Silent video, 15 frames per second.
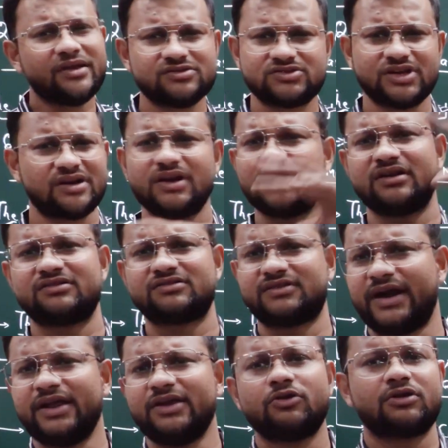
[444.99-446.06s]
in general
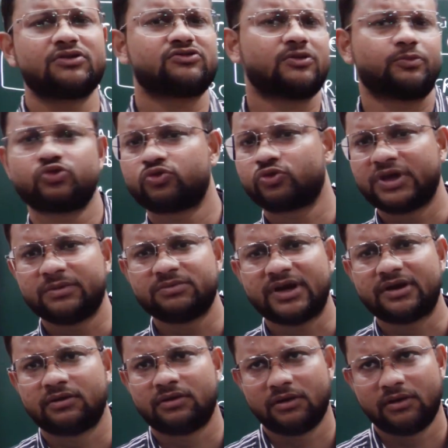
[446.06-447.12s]
understanding you are not supposed to give that